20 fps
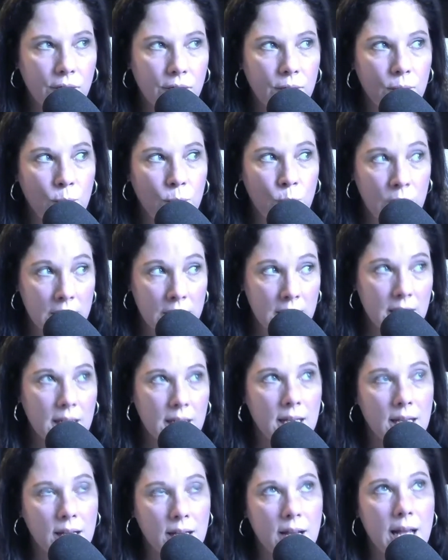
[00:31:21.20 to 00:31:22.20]
one
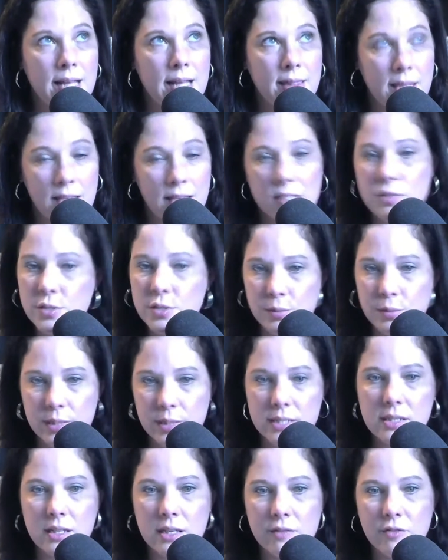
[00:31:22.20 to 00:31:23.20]
thing I think is too
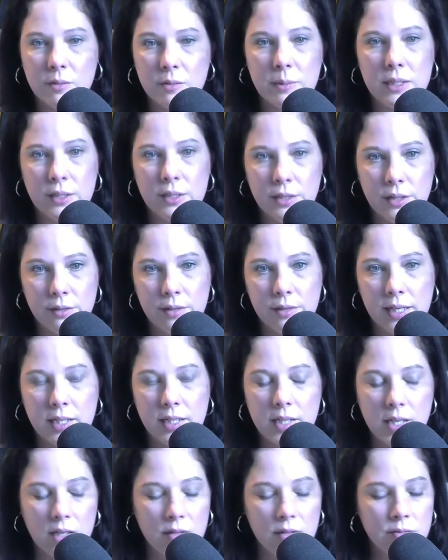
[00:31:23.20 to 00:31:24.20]
risky for me to go right
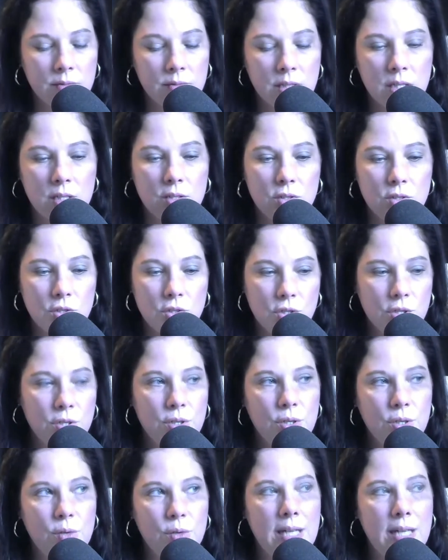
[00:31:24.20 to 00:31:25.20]
now.
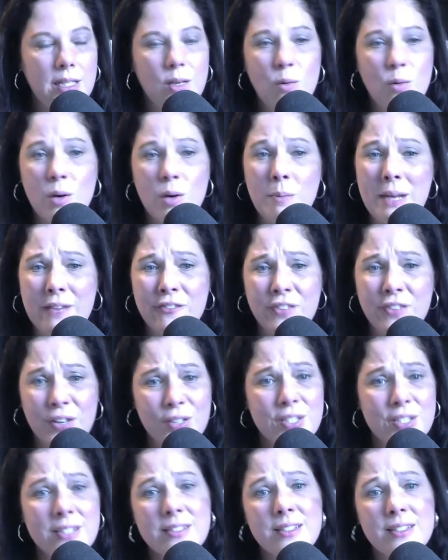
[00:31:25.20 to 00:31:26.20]
Two, I don't want my
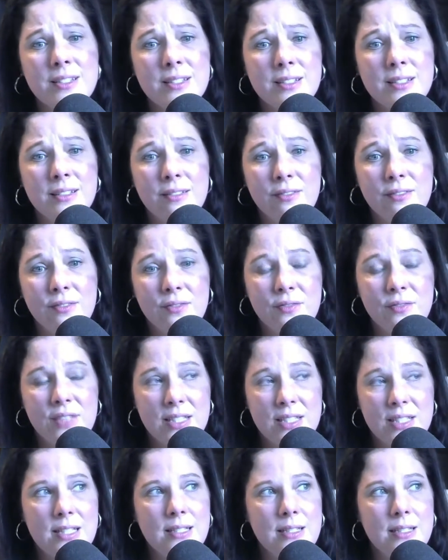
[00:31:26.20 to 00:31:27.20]
first
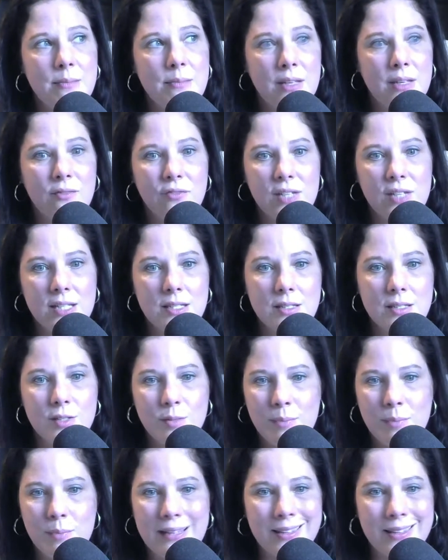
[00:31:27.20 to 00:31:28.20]
visit to Memphis to
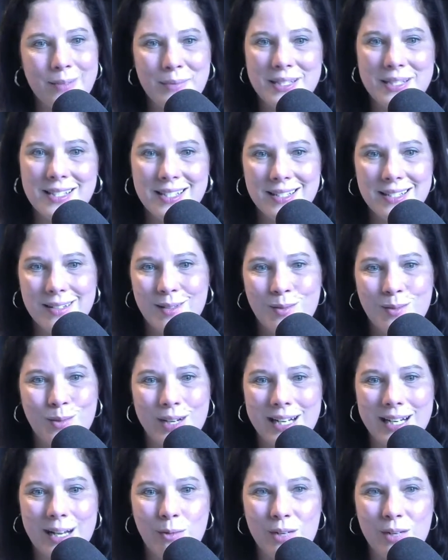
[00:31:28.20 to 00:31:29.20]
be limited on
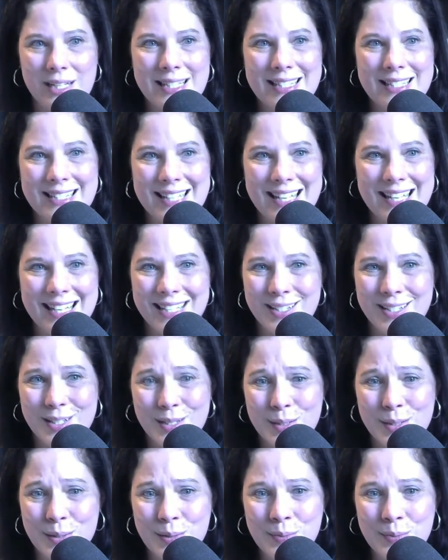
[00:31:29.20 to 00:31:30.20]
what I want to see and
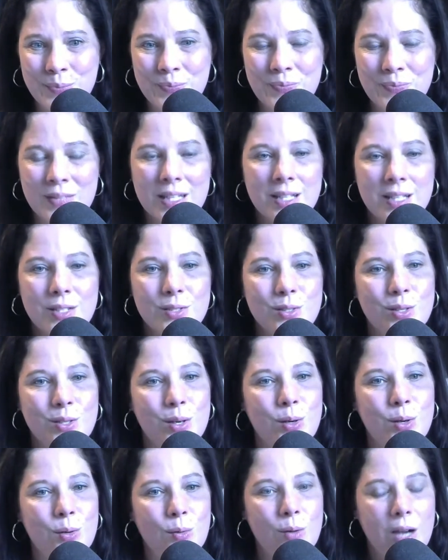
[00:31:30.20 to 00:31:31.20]
do.
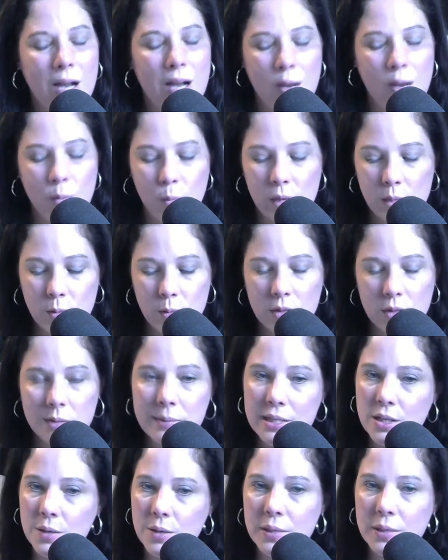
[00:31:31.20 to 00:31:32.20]
So we will
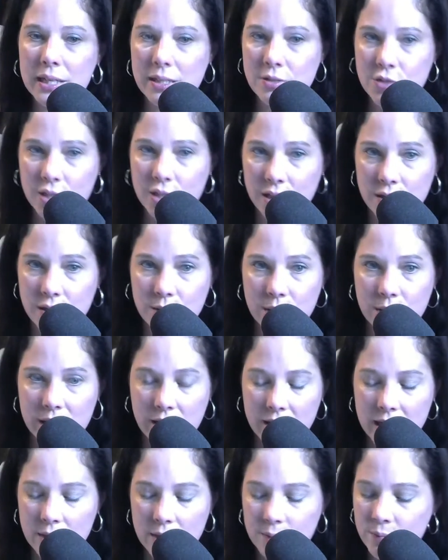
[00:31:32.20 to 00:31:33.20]
be going in
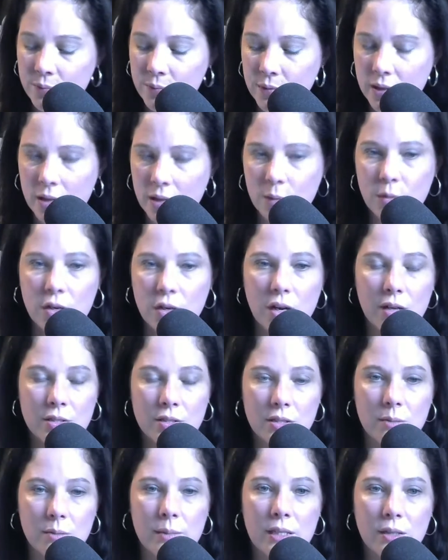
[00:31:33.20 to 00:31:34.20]
January and we'll
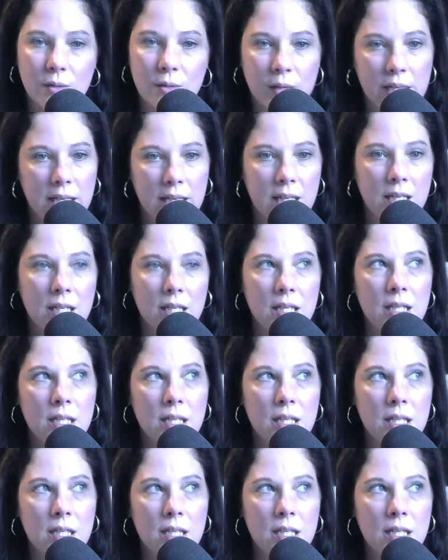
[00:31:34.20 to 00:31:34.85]
also be going